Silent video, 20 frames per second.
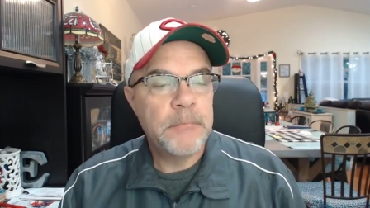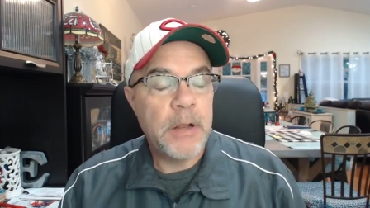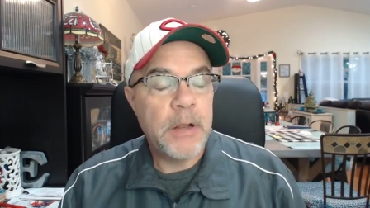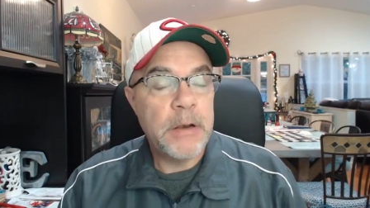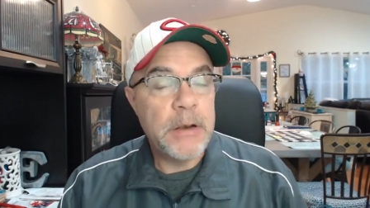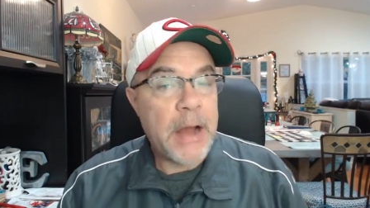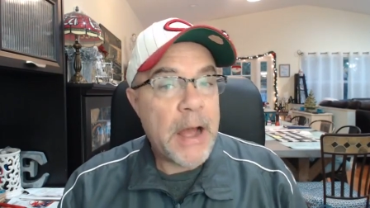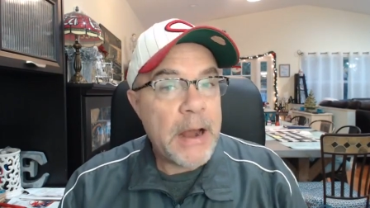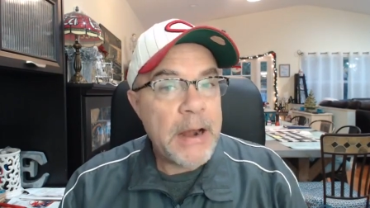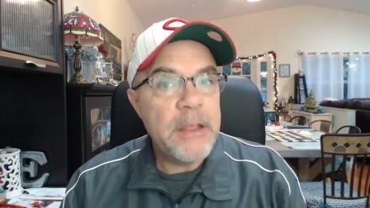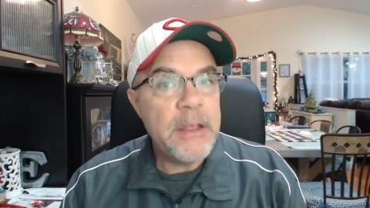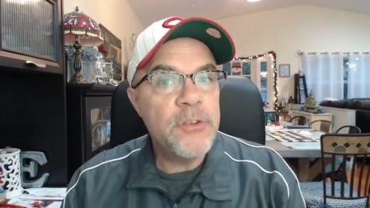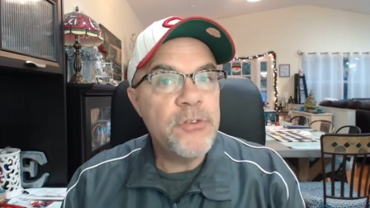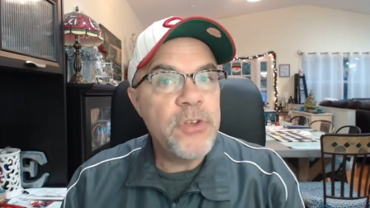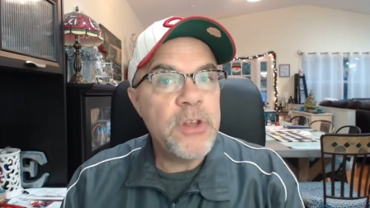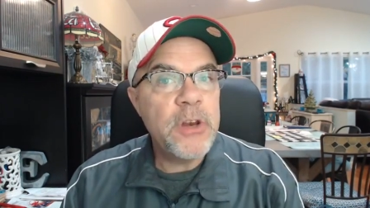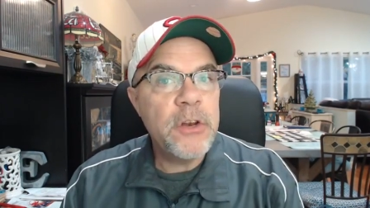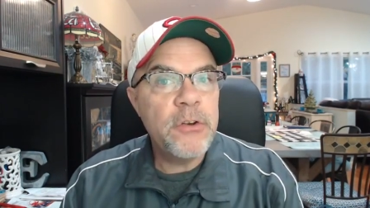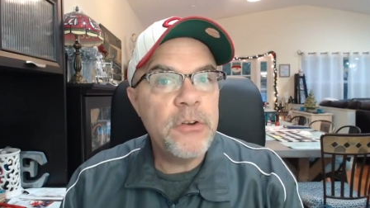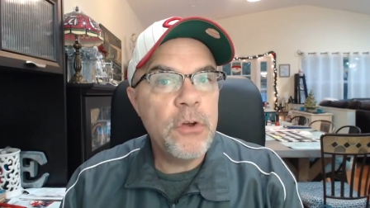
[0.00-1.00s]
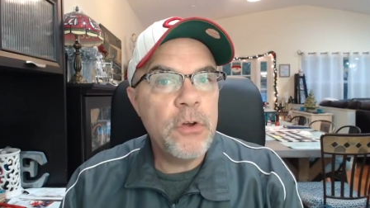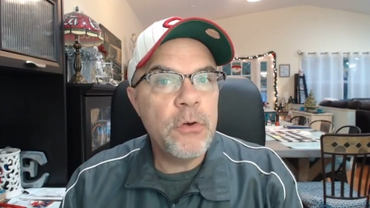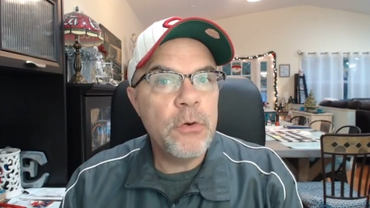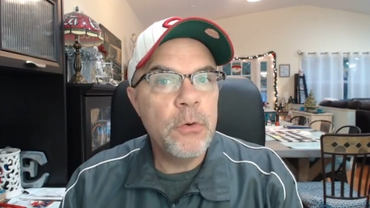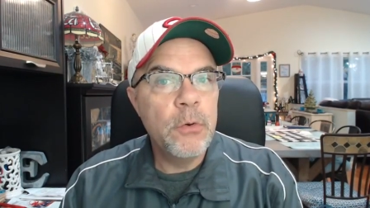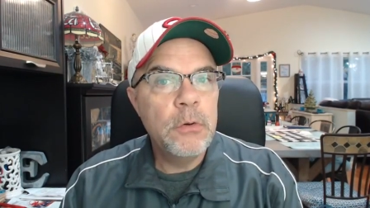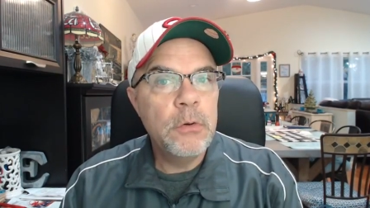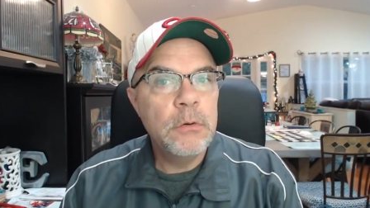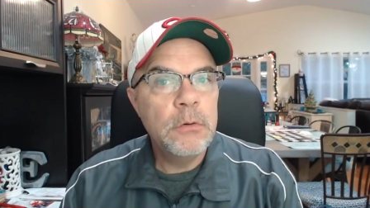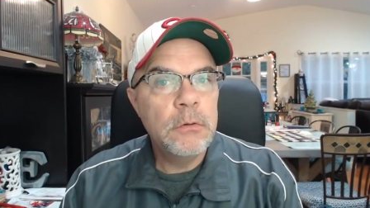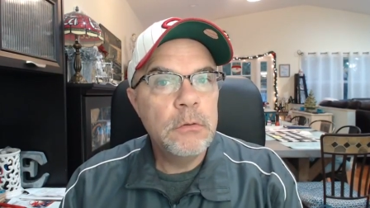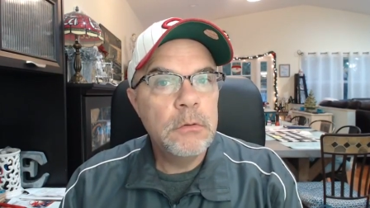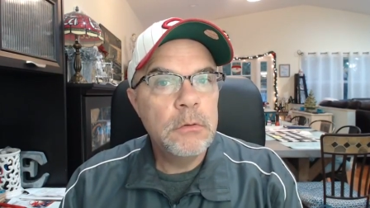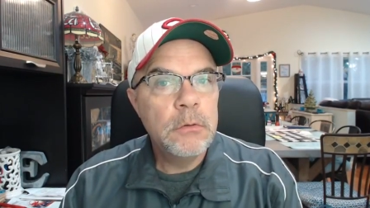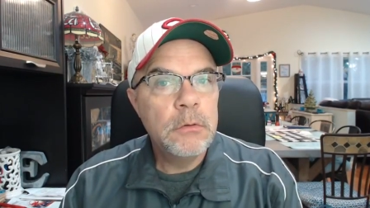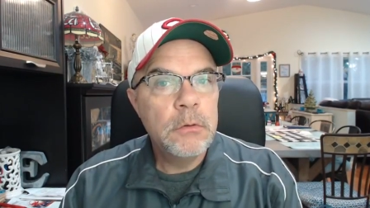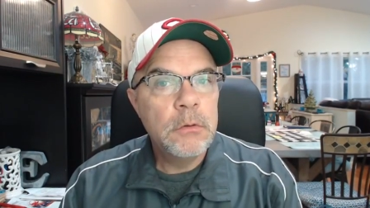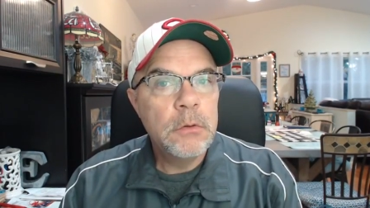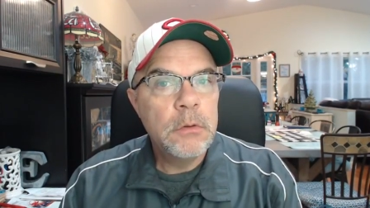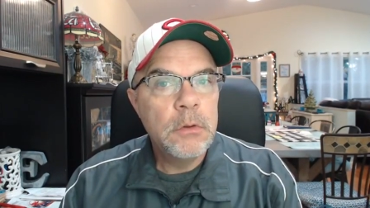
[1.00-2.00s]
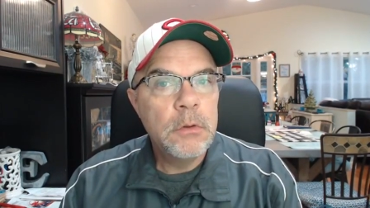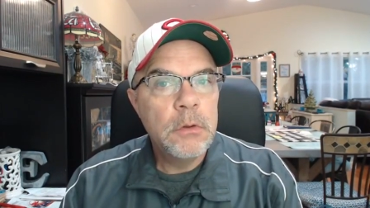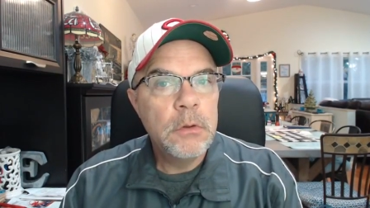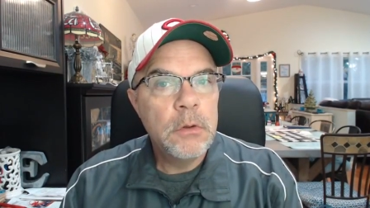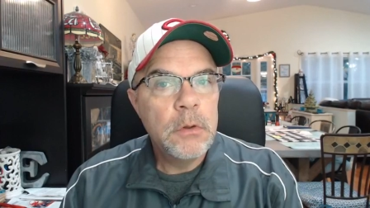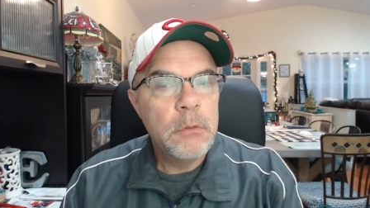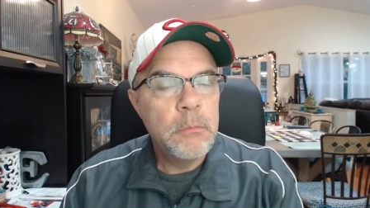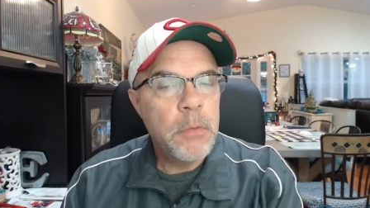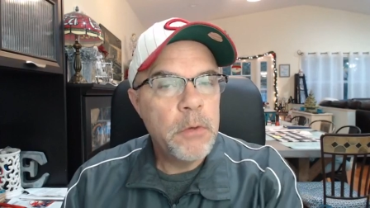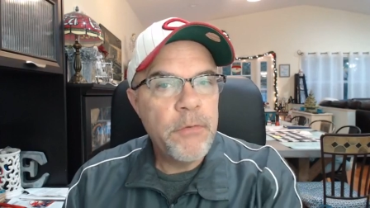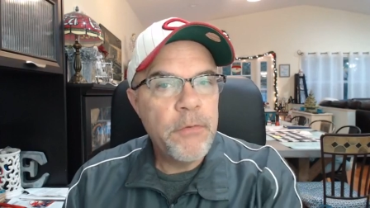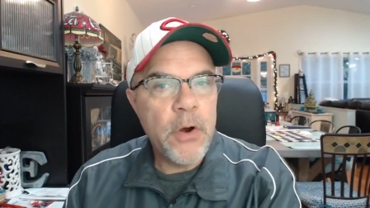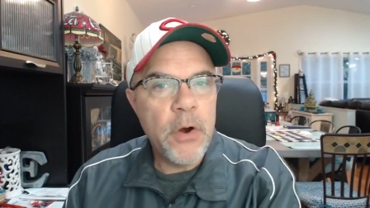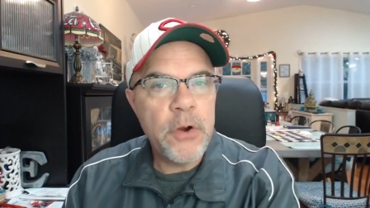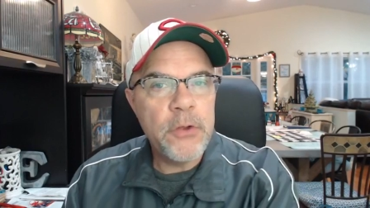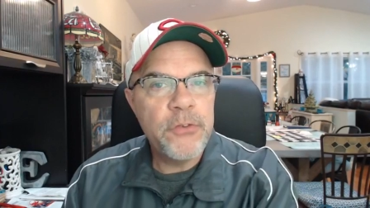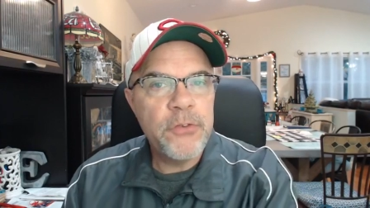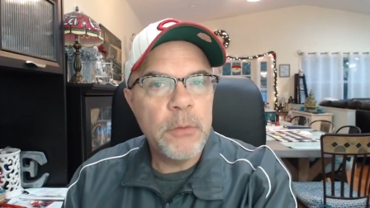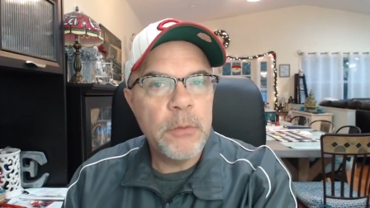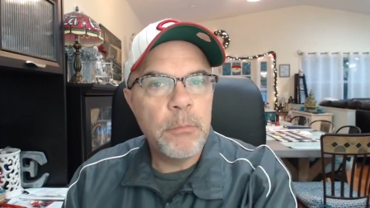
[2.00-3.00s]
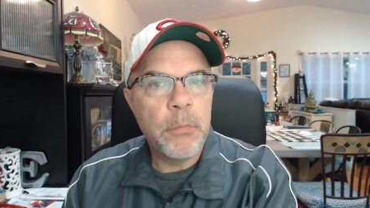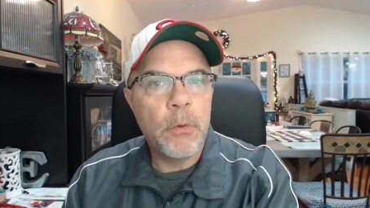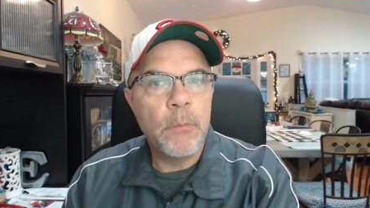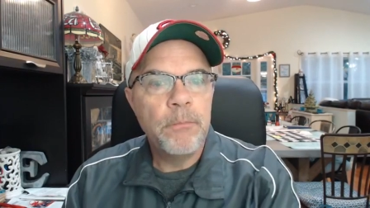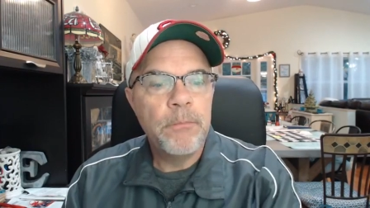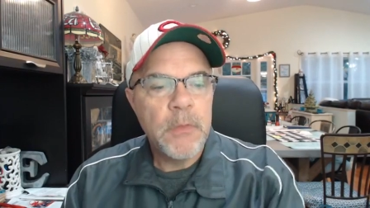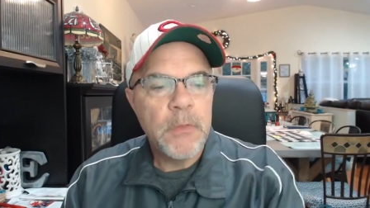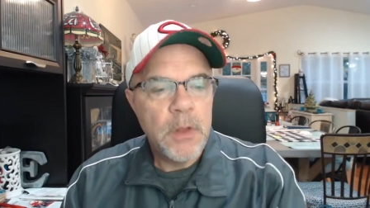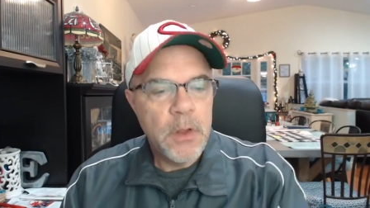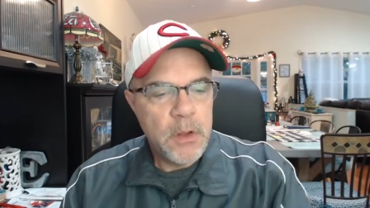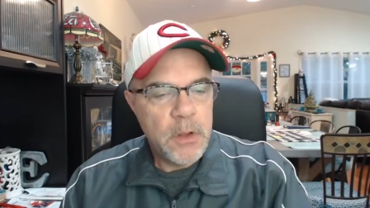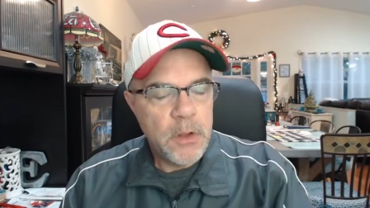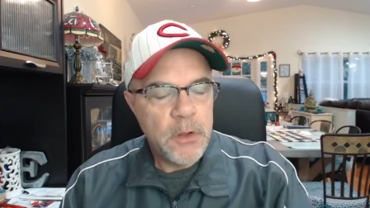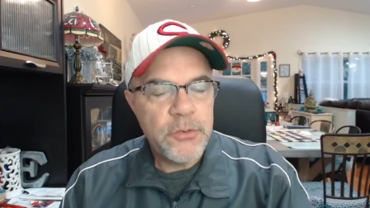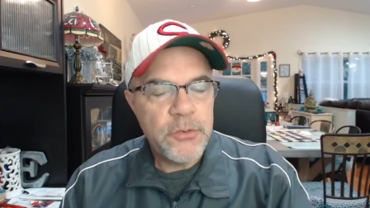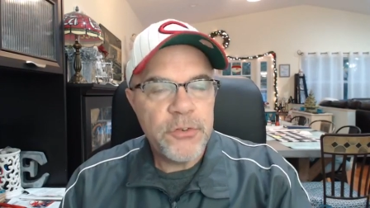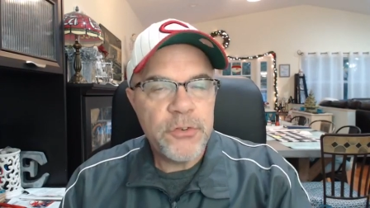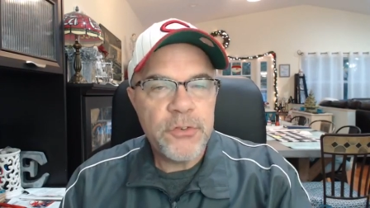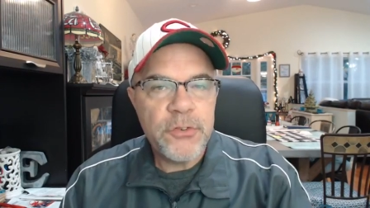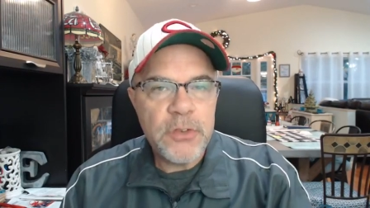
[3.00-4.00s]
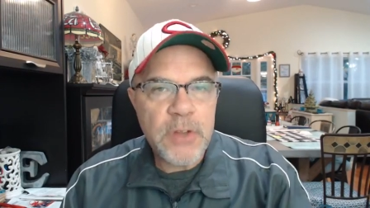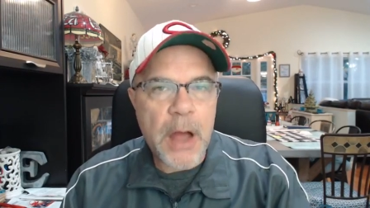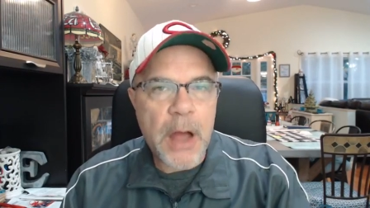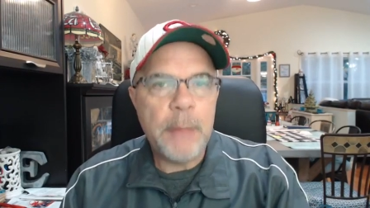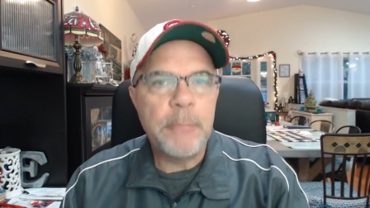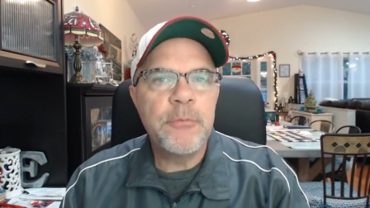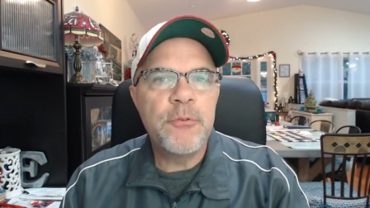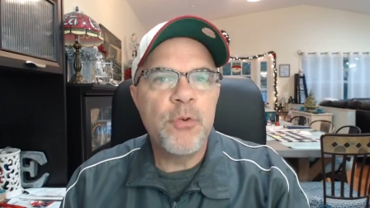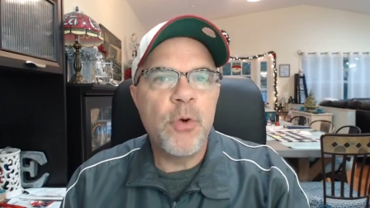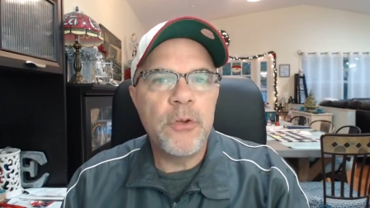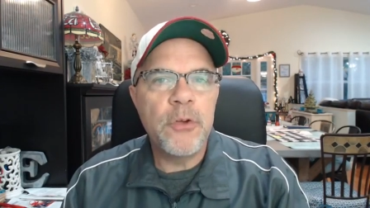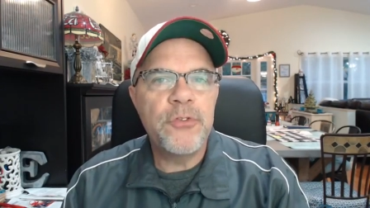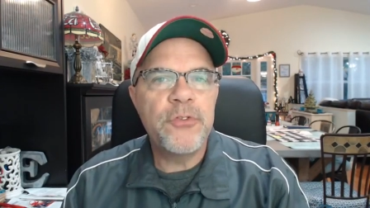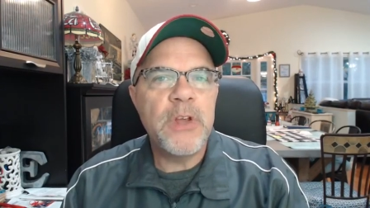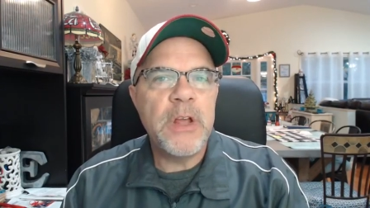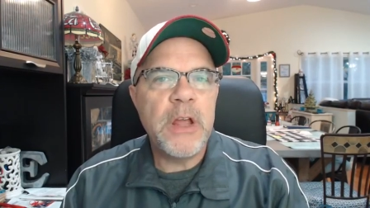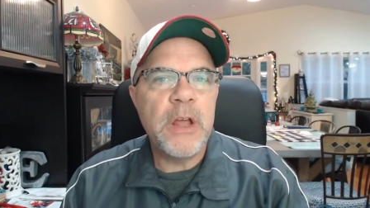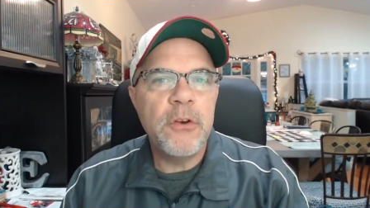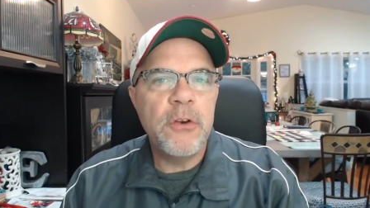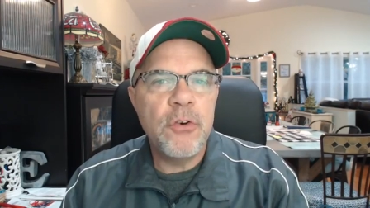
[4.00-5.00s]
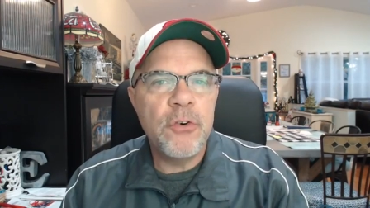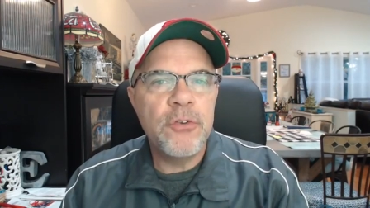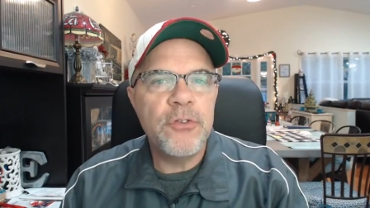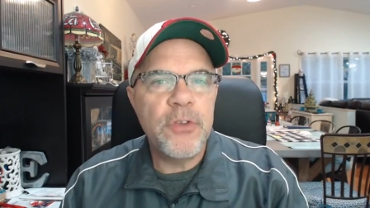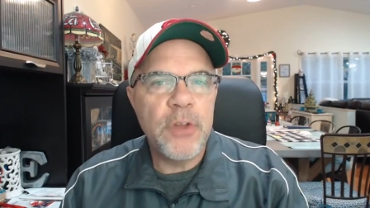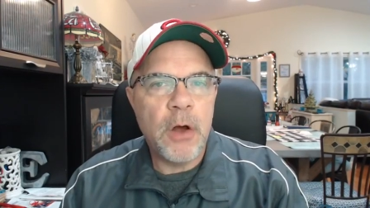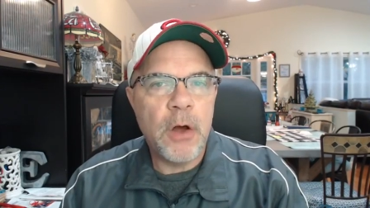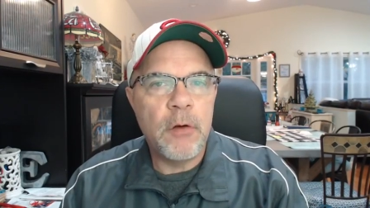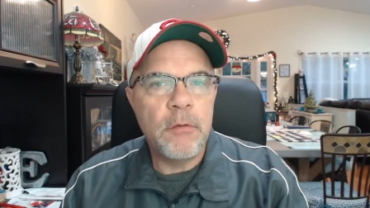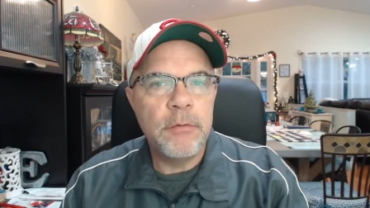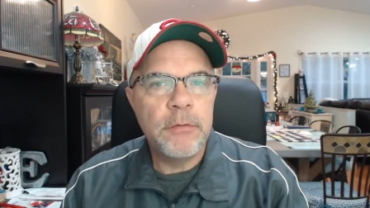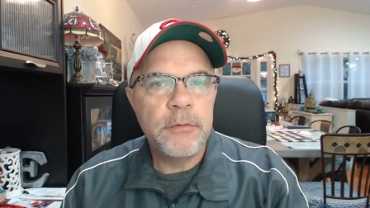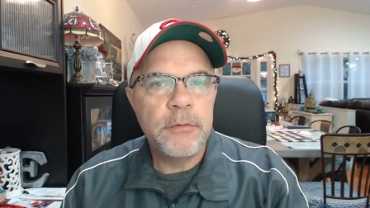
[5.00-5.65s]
Not easy to do, but very simple. Stop trusting in yourself